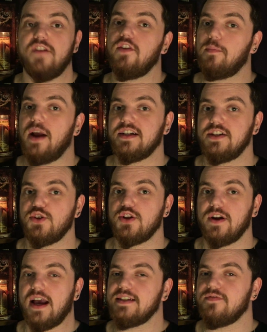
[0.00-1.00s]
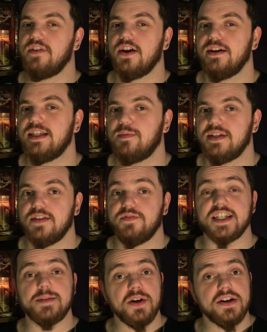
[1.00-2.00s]
every practitioner has very
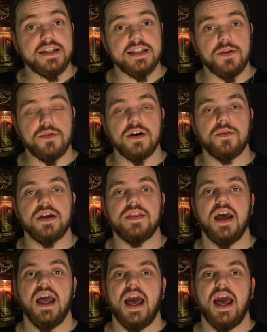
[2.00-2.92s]
specific spirits that they work with